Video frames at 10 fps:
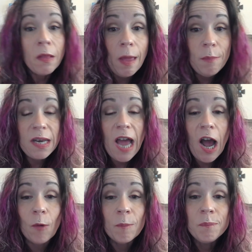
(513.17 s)
Let me
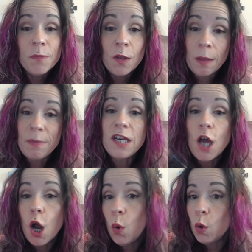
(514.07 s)
know. Let me
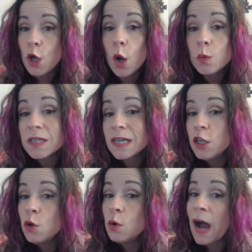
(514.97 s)
know notes that
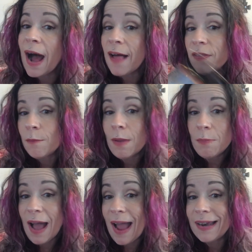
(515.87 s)
you got that
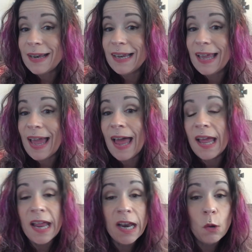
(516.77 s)
maybe I didn't get
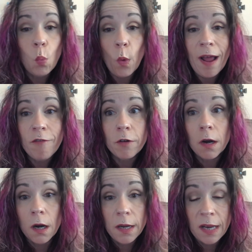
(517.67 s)
in
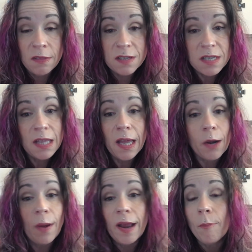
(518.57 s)
whatever in this
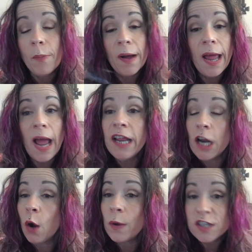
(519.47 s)
e-liquid. But,
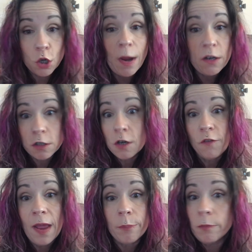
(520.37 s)
it's a great dessert
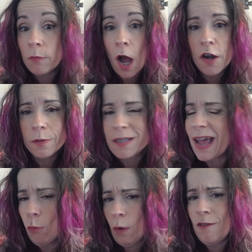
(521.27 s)
vape.
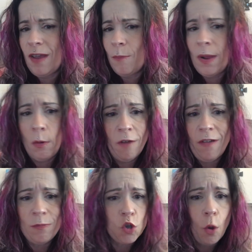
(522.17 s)
100%. Will I vape it? Will I
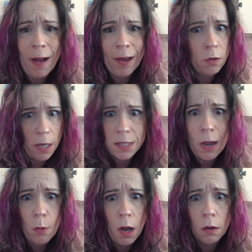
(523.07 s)
vape this whole bottle? Yes,
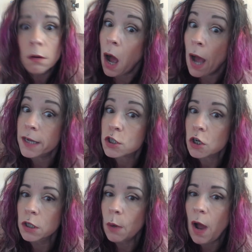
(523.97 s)
I will. I
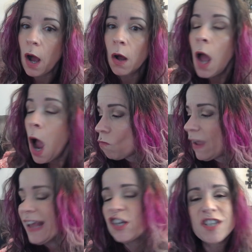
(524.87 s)
certainly will.
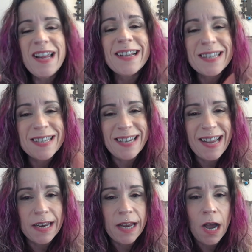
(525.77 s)
It's just not a
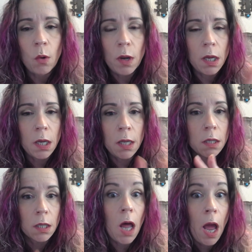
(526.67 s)
standout in
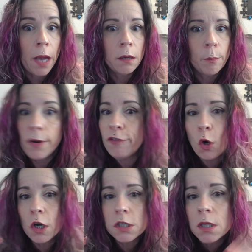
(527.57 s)
the line. But, of
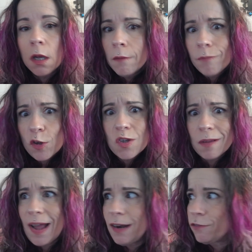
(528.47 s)
course, there's a
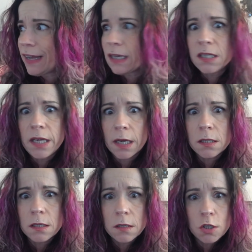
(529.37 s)
line of like
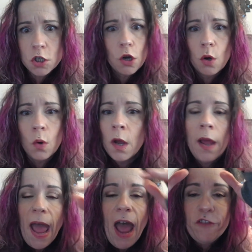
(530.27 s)
6. So
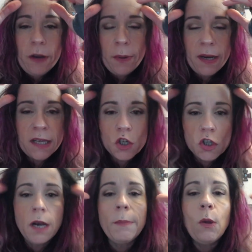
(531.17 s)
there's
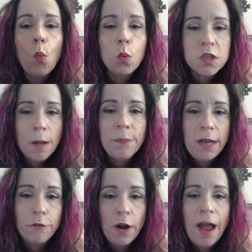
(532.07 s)
going to be
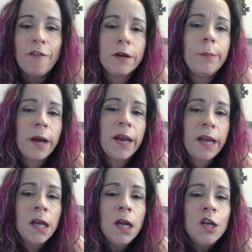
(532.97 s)
something for
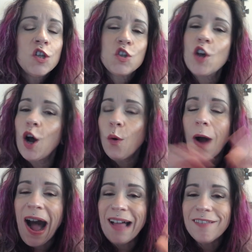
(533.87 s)
everybody.
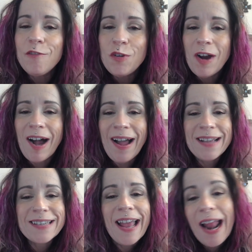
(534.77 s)
So I love you
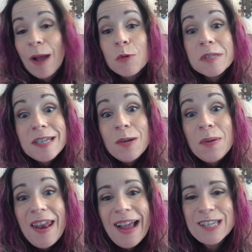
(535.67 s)
guys, and I will see you
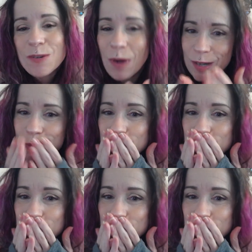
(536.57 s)
in the next one.